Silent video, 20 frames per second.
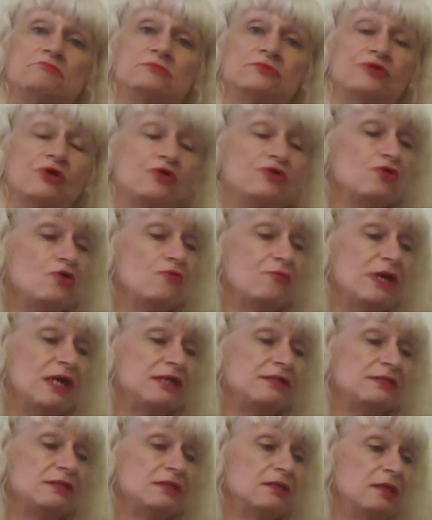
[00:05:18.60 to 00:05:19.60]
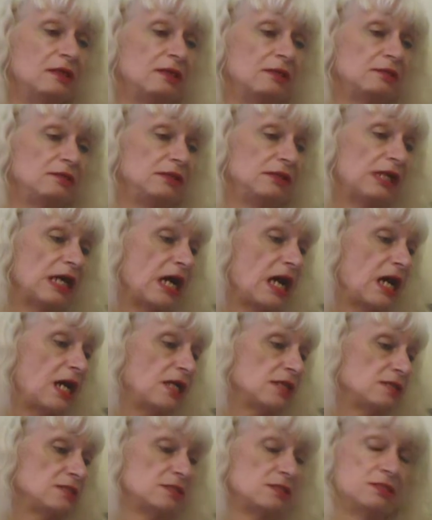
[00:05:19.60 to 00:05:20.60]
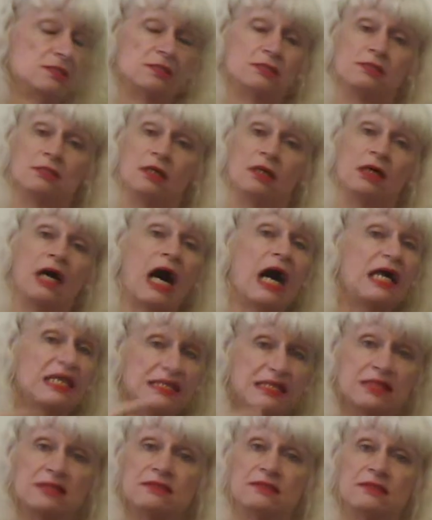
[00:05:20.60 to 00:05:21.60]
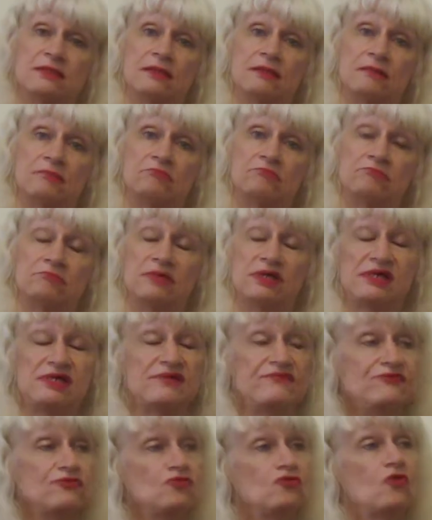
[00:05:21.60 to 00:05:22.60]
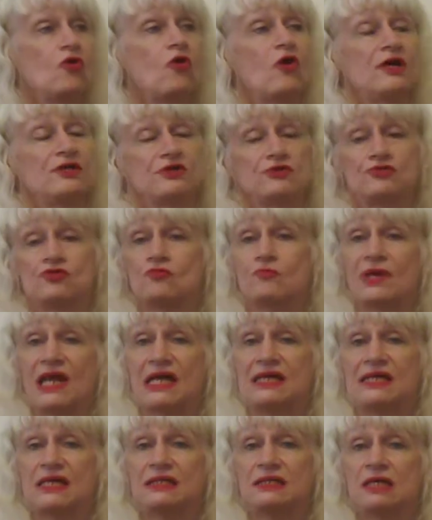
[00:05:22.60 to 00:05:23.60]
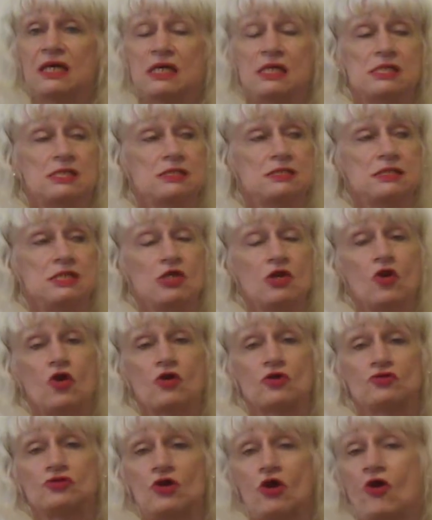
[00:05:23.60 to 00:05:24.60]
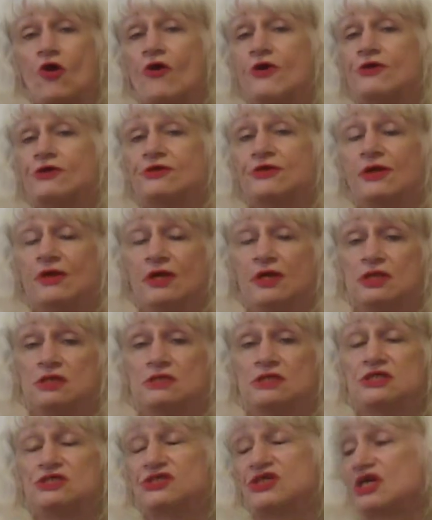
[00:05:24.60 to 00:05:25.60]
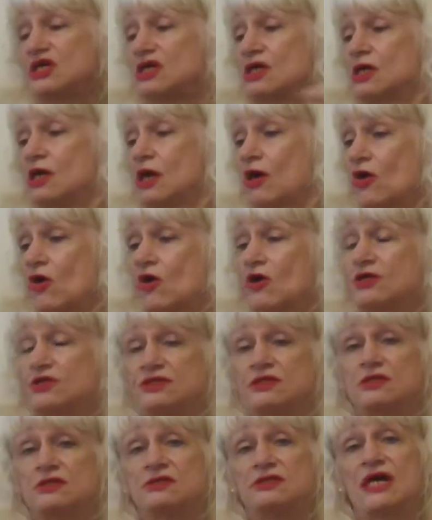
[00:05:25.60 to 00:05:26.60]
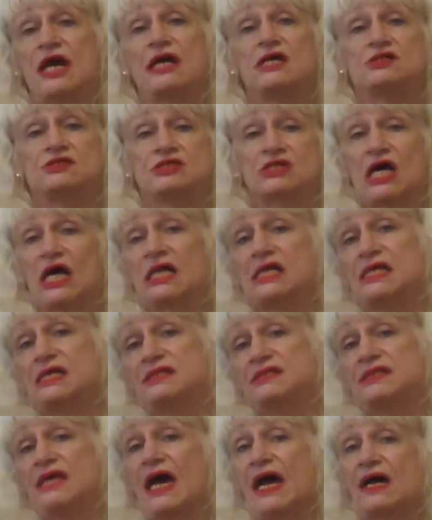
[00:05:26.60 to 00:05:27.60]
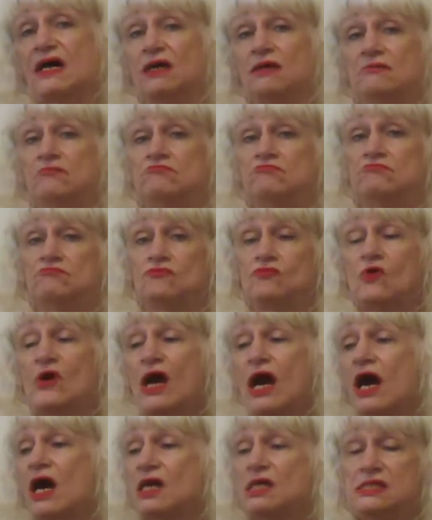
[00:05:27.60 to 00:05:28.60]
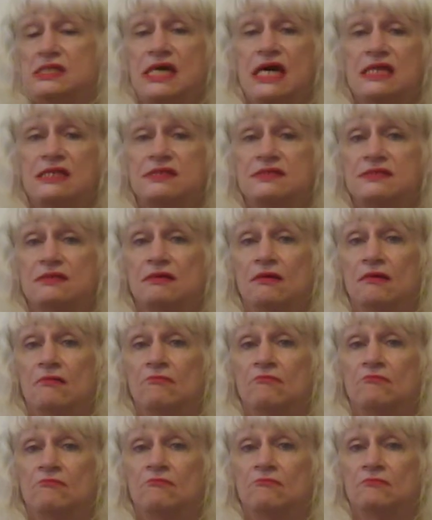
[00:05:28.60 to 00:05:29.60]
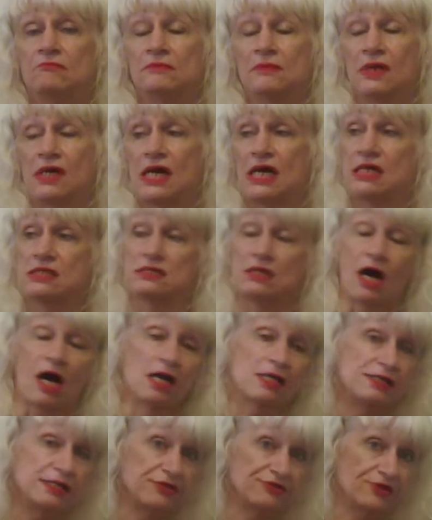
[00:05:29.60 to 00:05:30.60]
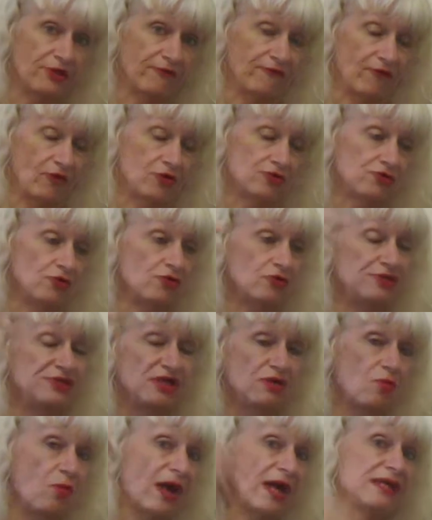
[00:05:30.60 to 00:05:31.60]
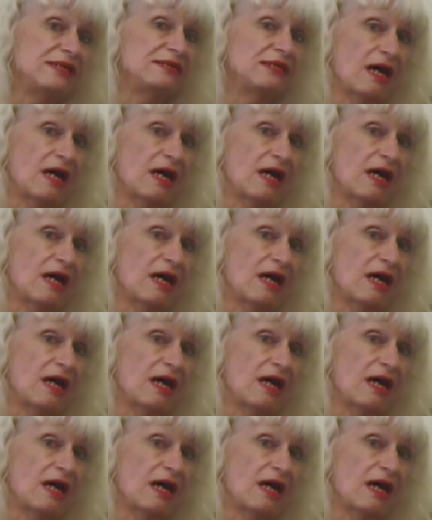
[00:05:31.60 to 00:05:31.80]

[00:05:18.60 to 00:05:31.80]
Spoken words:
The human, they are alien. If you go another planet, they lock the herd, they say, herd, there is alien there. We are yet. And alien of other, they wait